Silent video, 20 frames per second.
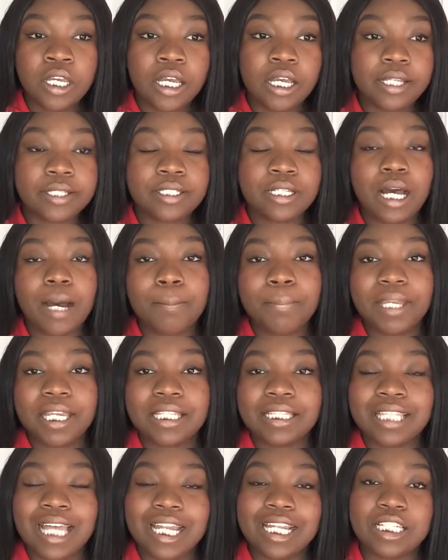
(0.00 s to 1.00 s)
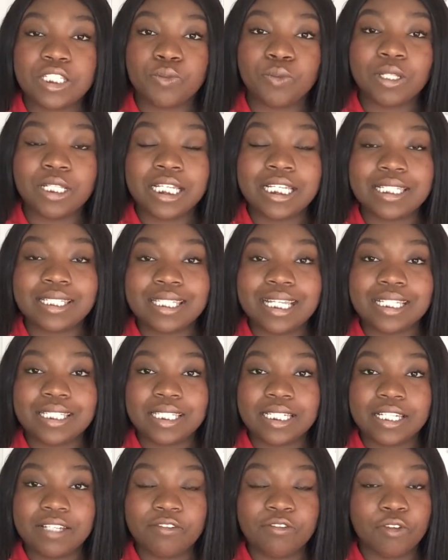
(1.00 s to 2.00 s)
a topic that is really
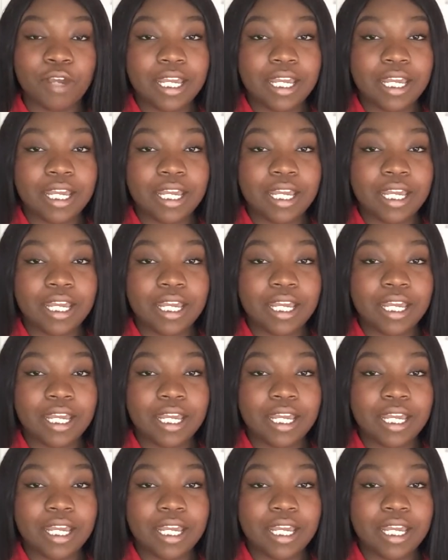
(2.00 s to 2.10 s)
sensitive